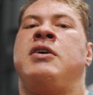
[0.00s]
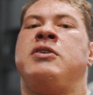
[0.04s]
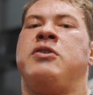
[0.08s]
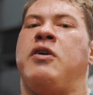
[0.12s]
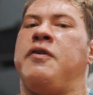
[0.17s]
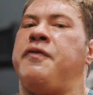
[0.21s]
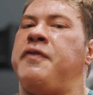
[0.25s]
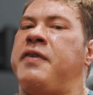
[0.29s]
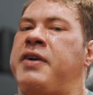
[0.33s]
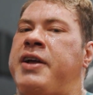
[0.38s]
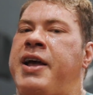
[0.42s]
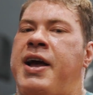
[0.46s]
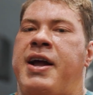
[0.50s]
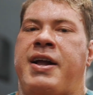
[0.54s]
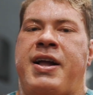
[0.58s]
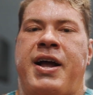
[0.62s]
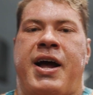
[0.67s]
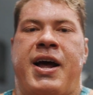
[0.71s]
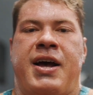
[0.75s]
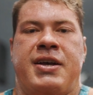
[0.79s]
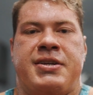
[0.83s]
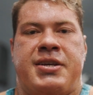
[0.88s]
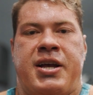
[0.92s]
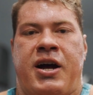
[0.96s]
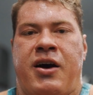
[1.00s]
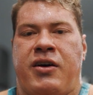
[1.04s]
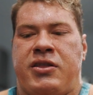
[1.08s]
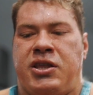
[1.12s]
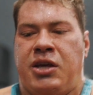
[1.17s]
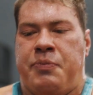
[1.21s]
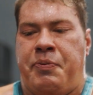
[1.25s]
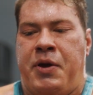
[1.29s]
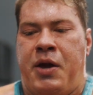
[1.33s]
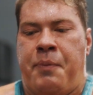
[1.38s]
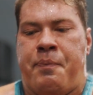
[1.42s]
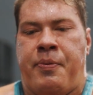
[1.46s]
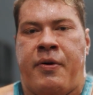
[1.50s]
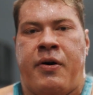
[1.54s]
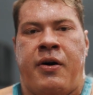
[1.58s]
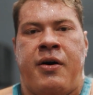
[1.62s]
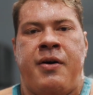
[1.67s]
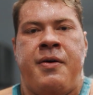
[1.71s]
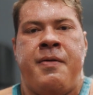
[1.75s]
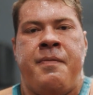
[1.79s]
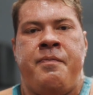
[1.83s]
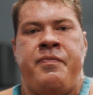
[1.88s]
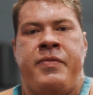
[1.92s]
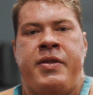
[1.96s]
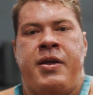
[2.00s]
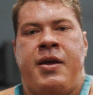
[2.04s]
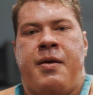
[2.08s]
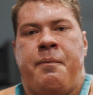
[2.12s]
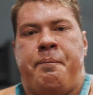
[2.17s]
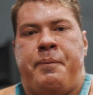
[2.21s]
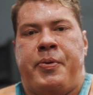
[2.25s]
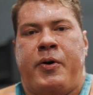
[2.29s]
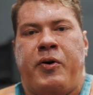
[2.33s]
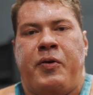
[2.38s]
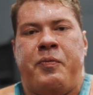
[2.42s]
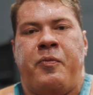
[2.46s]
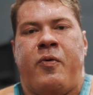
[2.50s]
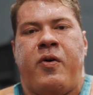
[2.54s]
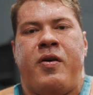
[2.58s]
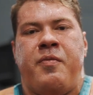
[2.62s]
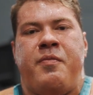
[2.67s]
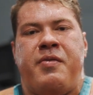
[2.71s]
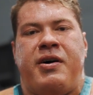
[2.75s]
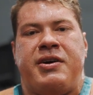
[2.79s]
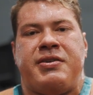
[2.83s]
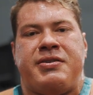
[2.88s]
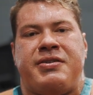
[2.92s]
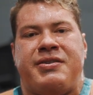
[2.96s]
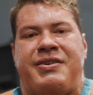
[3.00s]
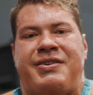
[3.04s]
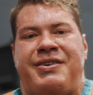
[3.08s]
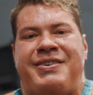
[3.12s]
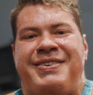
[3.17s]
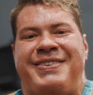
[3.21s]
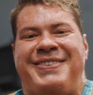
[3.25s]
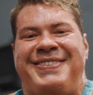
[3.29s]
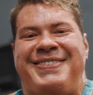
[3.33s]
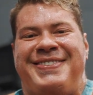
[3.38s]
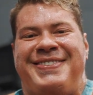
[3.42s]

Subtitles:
don't forget, guys, healthy people build more muscle.